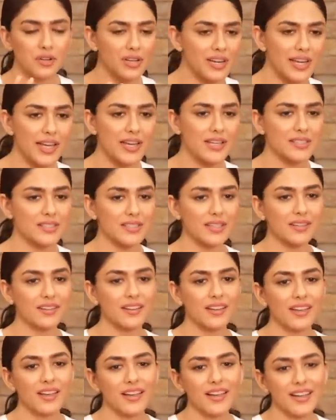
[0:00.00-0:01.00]
realize
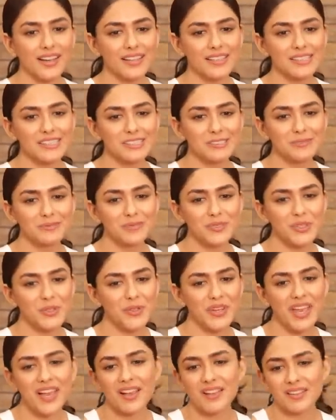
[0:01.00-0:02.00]
it. Um, so
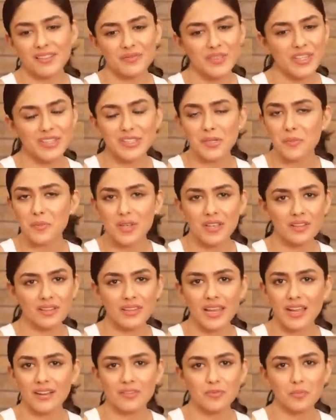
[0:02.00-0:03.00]
yeah, it's a myth
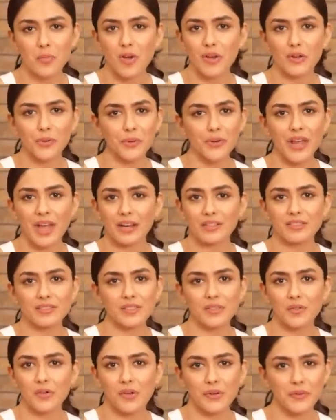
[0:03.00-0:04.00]
that Bollywood actors
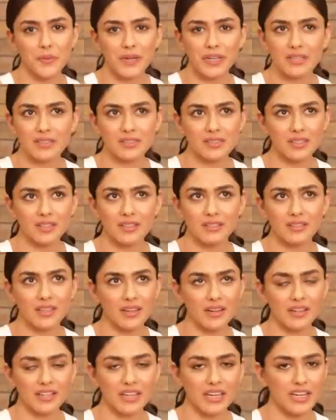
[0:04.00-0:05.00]
are always in
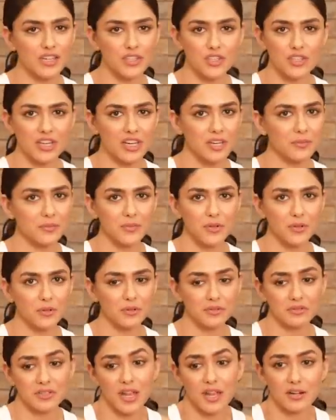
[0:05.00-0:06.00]
their great shape.
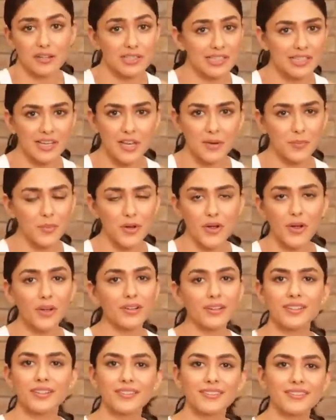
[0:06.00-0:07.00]
No, currently I'm
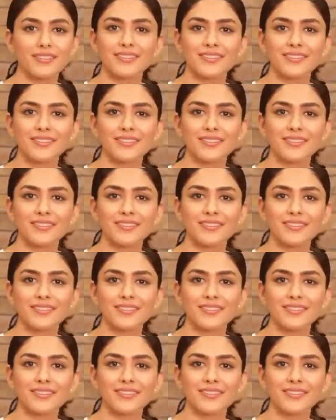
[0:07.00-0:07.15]
not.